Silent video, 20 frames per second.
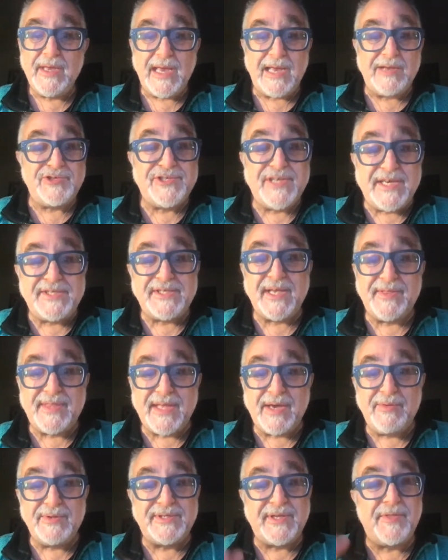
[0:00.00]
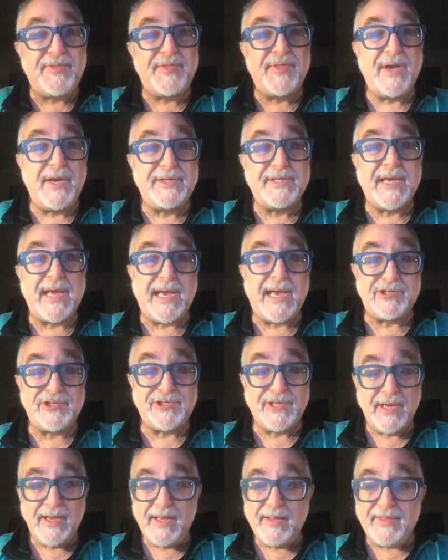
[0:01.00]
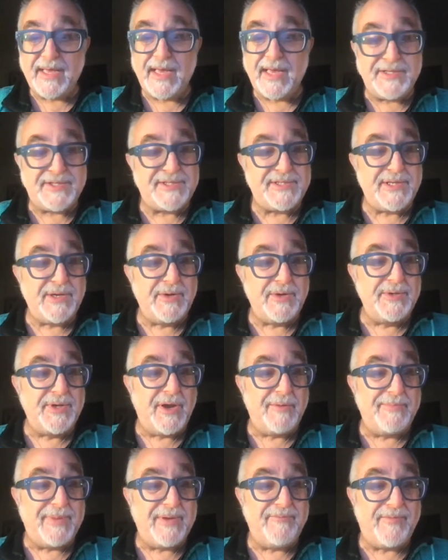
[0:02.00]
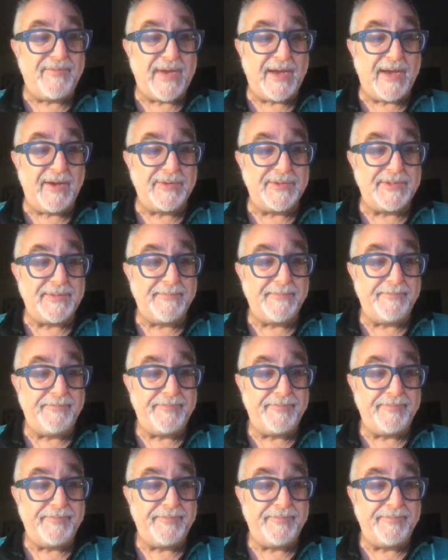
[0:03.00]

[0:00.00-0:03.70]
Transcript: and she said there was a third cache that has still not been found.